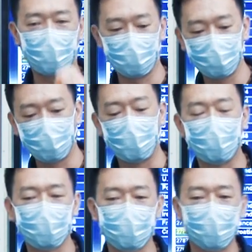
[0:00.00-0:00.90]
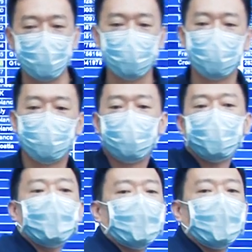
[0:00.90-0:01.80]
all the numbers in
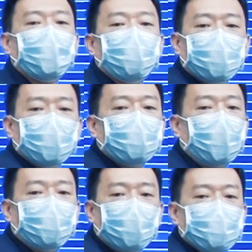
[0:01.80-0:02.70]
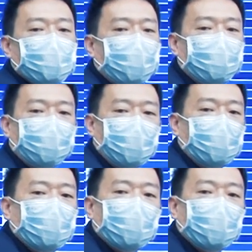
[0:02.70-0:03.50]
the third number is going to be,